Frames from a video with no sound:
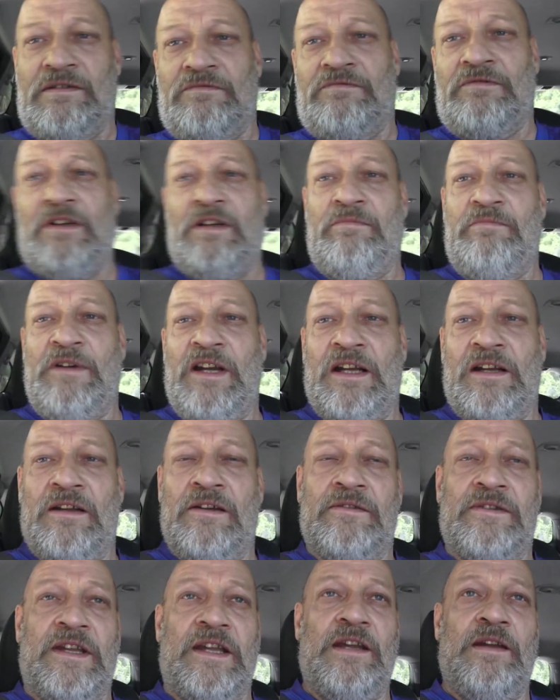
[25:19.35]
So we're heading back
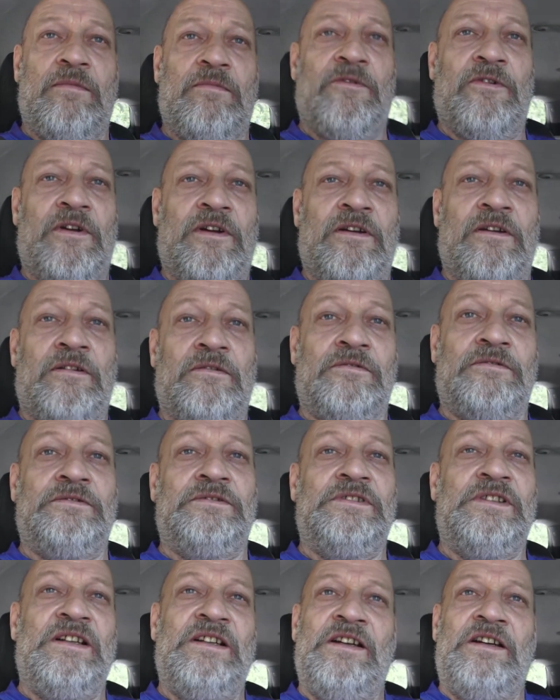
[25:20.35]
out to the campground.
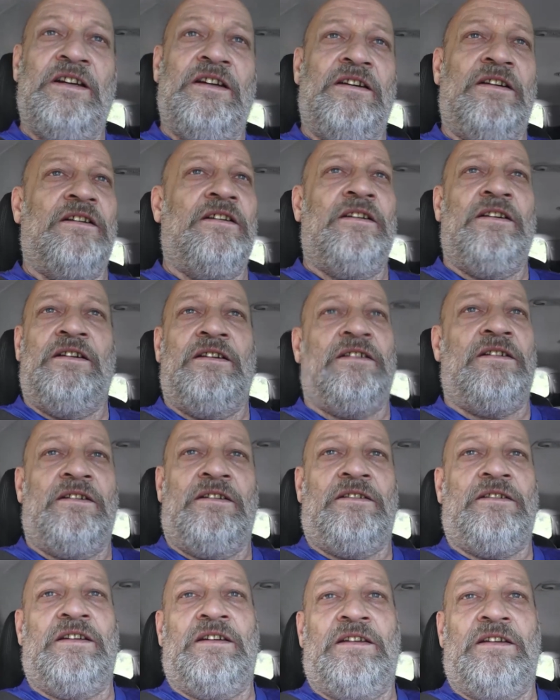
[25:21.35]

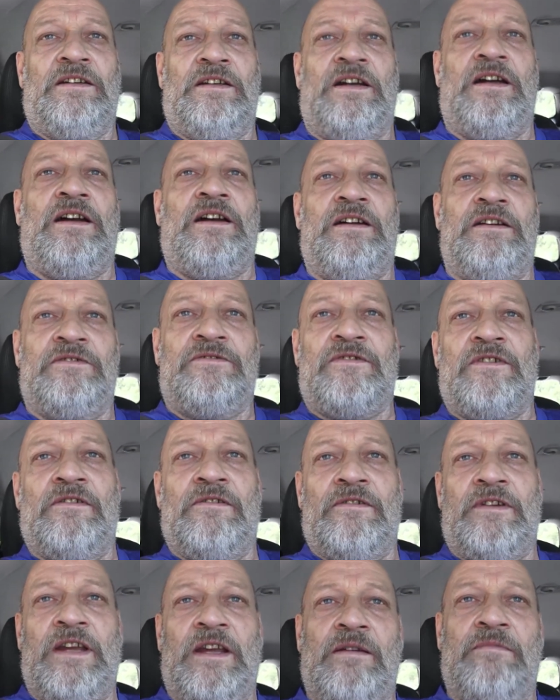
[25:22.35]
The
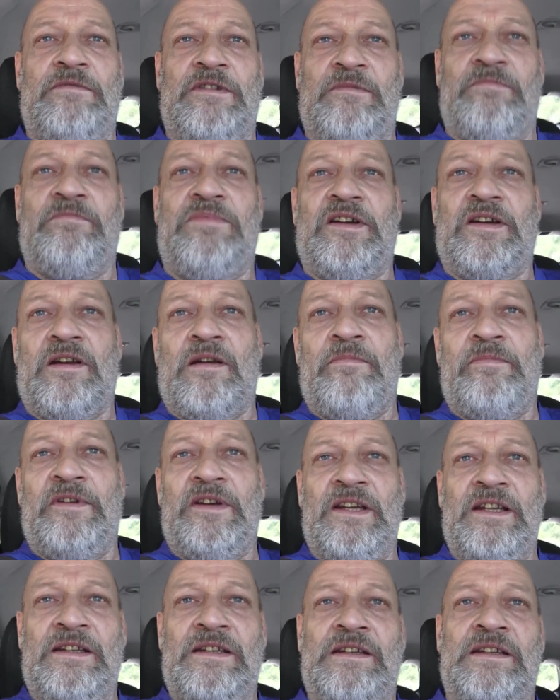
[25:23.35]
trail cam didn't pick up
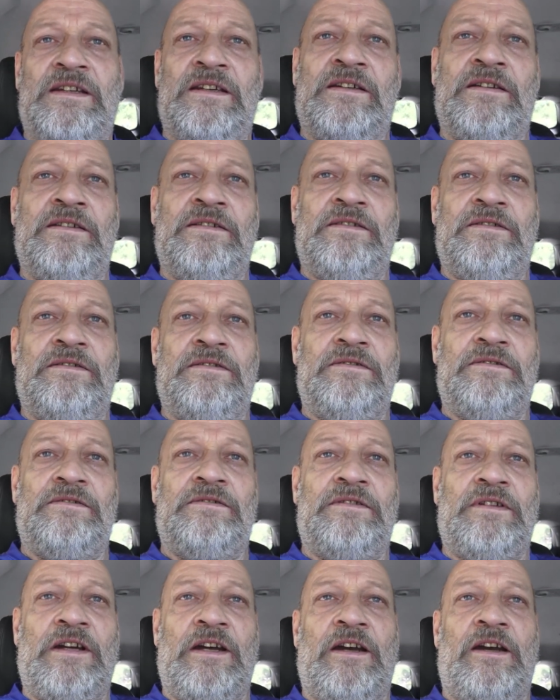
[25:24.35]
anything.
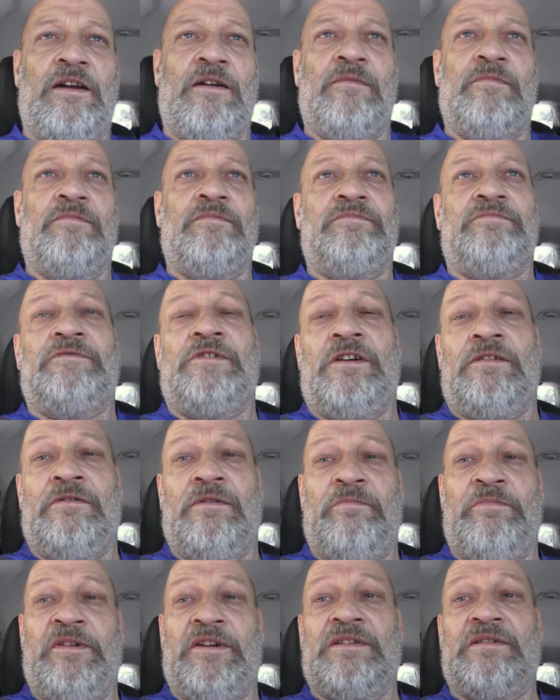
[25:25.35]
Well,
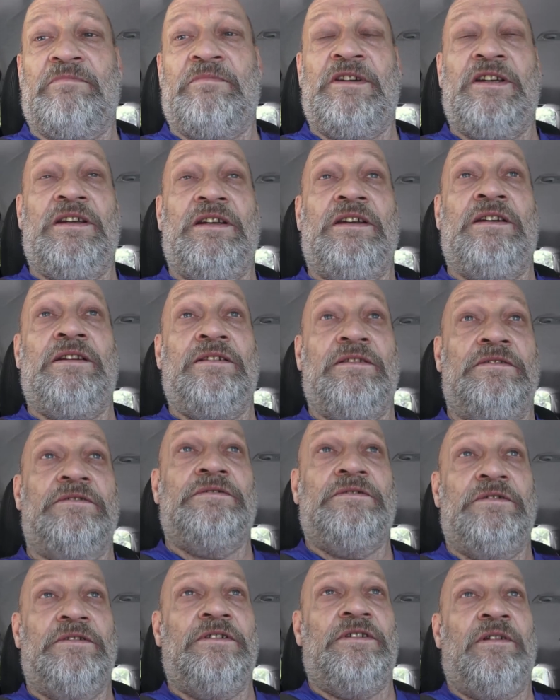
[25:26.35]
it
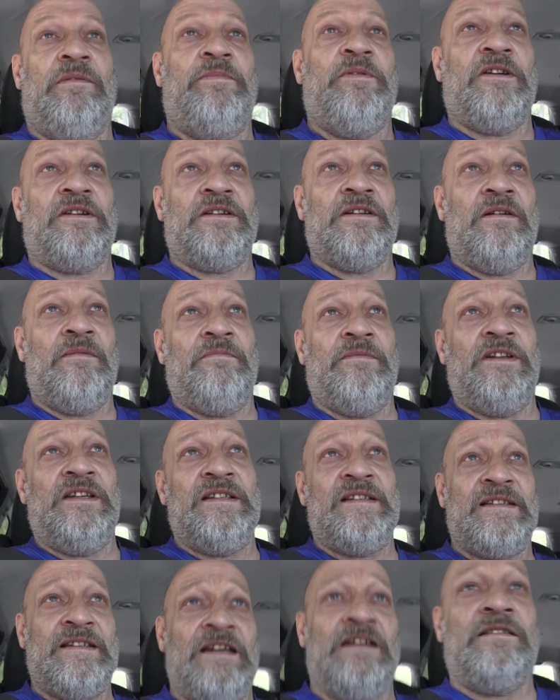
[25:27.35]
picked up me
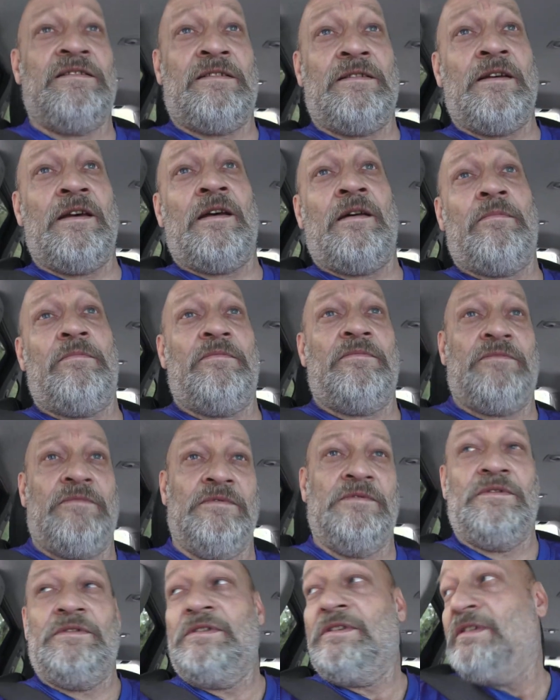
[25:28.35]
setting it up
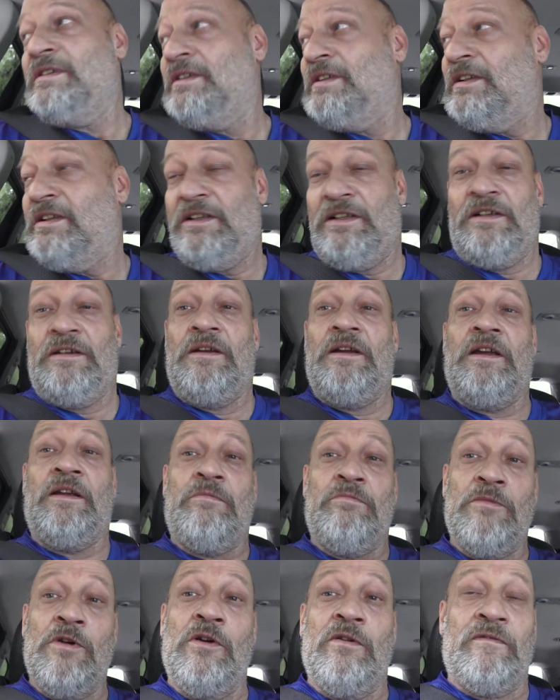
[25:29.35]

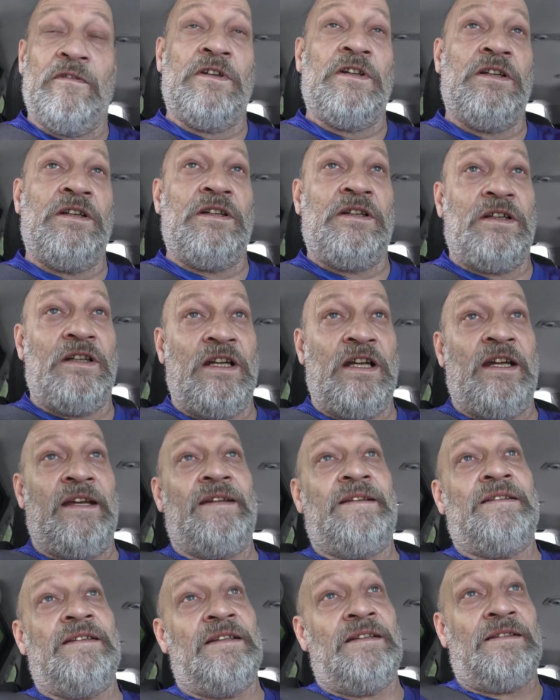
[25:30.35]
and moving it,
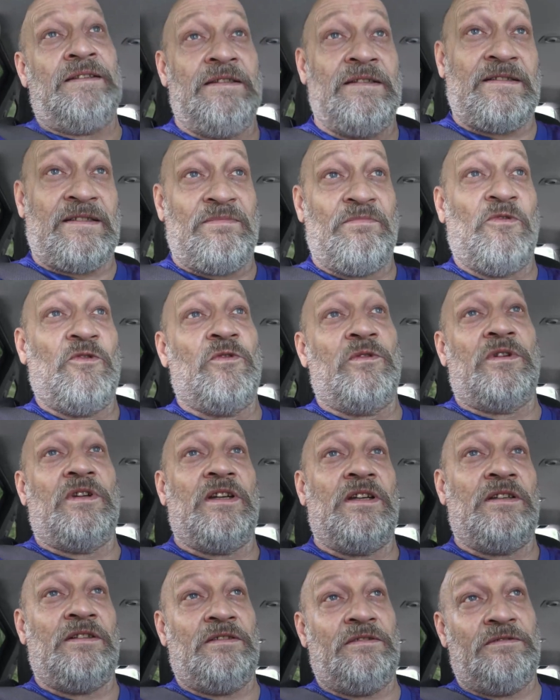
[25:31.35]
and then this
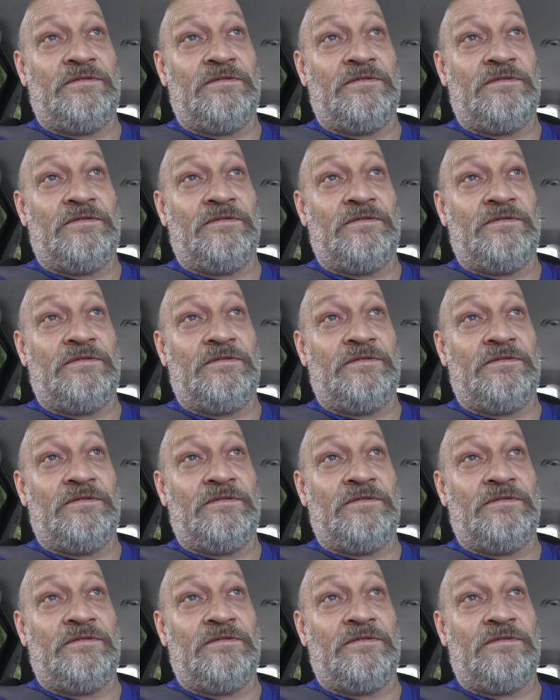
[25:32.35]
morning